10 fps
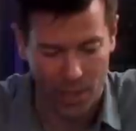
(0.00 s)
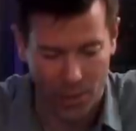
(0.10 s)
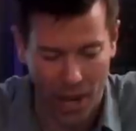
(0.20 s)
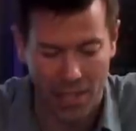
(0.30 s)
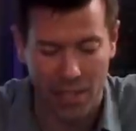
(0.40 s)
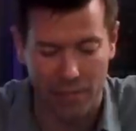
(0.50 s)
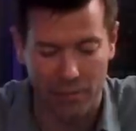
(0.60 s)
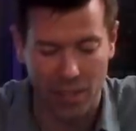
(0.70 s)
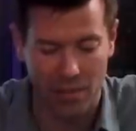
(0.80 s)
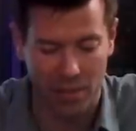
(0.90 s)
You head to the
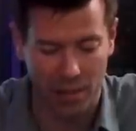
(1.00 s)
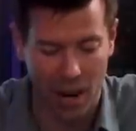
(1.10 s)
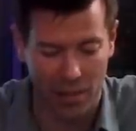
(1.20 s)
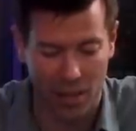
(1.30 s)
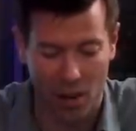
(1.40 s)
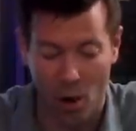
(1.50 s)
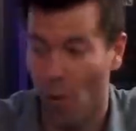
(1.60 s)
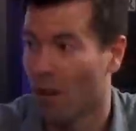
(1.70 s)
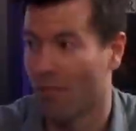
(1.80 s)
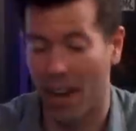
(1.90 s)
front of the crowd and are
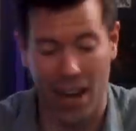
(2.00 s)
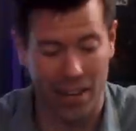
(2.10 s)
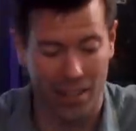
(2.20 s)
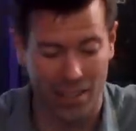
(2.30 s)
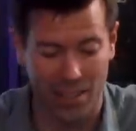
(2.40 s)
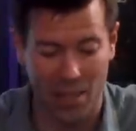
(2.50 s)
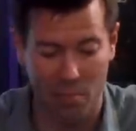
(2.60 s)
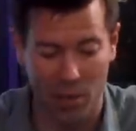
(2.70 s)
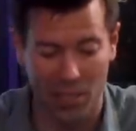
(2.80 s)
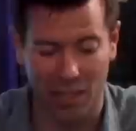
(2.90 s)
horrified to see the
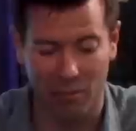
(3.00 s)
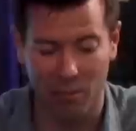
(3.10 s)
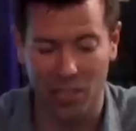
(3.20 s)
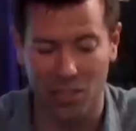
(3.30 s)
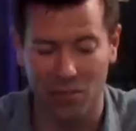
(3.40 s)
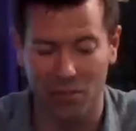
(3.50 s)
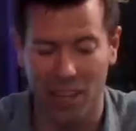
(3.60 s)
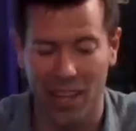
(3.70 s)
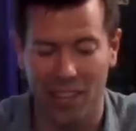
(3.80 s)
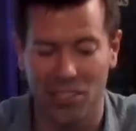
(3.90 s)
building from which you
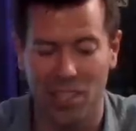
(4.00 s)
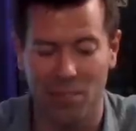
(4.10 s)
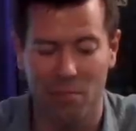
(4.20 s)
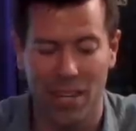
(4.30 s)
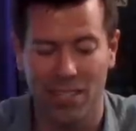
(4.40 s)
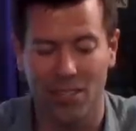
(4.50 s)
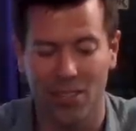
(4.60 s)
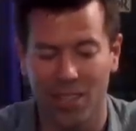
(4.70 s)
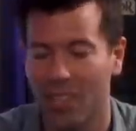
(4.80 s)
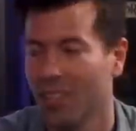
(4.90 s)
fled just minutes
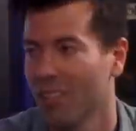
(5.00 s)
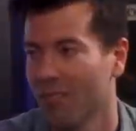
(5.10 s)
earlier